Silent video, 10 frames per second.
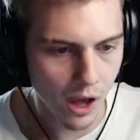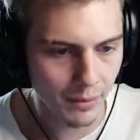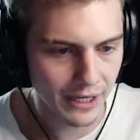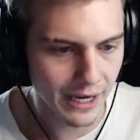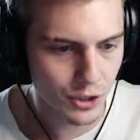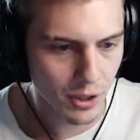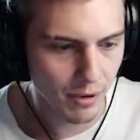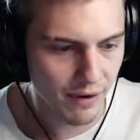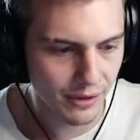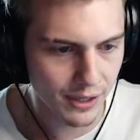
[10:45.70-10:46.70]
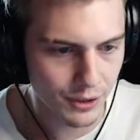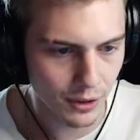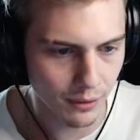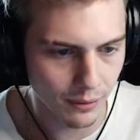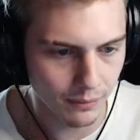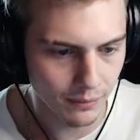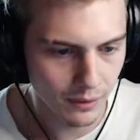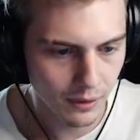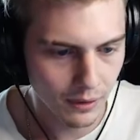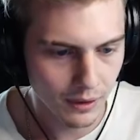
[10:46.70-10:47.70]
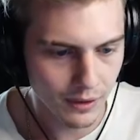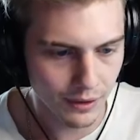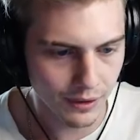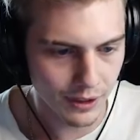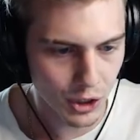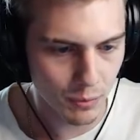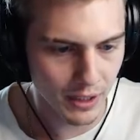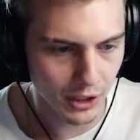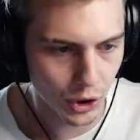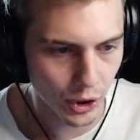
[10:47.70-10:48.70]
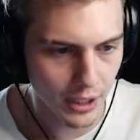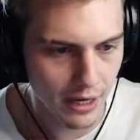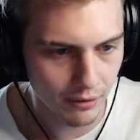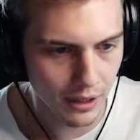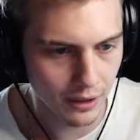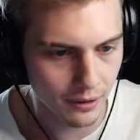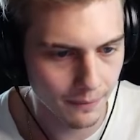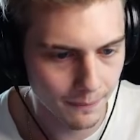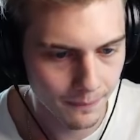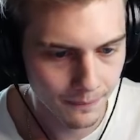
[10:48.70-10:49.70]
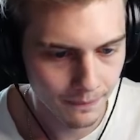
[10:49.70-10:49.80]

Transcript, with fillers: The llama can't jump off of this, so He's literally just spitting shit out right here.